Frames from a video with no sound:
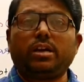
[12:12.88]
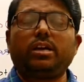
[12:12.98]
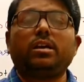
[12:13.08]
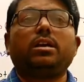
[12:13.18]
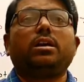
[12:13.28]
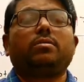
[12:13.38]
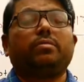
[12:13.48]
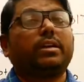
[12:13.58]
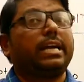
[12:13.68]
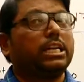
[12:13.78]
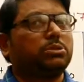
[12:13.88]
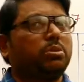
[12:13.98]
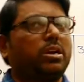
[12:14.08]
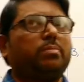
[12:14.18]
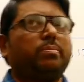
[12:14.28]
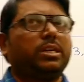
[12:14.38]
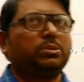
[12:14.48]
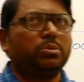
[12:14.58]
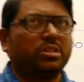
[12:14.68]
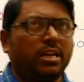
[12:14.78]
When cash book and passbook they are
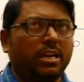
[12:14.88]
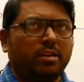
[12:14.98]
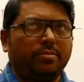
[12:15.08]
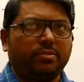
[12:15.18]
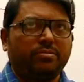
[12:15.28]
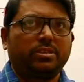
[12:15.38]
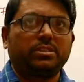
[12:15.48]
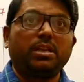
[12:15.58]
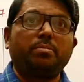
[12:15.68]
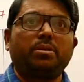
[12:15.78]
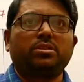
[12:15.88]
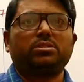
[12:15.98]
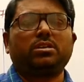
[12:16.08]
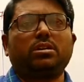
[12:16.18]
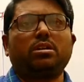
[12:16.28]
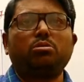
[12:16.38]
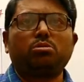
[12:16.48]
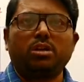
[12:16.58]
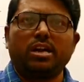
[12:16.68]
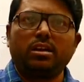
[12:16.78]
given for same months and how to
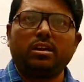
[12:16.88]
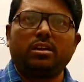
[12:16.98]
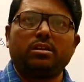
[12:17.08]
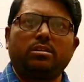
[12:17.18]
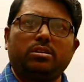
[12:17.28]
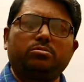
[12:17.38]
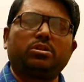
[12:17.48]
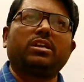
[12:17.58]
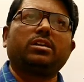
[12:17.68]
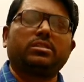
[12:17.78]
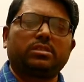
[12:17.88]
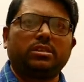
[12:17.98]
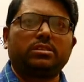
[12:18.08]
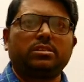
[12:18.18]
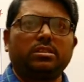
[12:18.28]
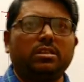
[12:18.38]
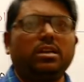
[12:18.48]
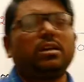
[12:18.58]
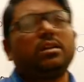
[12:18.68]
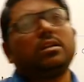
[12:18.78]
handle, and we can discuss in the
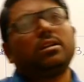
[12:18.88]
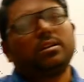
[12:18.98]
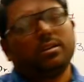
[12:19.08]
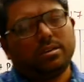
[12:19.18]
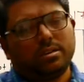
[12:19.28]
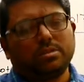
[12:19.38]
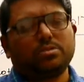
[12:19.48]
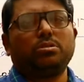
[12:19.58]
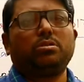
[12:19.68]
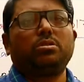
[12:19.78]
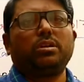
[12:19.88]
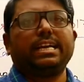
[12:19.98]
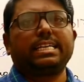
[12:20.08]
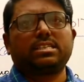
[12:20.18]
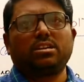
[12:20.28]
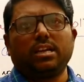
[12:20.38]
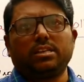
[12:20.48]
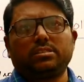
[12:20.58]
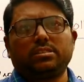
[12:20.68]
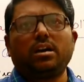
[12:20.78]
next class
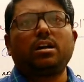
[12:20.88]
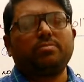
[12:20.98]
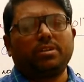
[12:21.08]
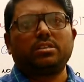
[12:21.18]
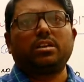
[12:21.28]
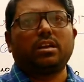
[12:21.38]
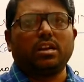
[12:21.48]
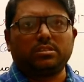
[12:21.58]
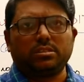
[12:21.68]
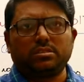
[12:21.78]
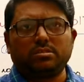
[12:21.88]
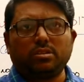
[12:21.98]
or further classes. Okay.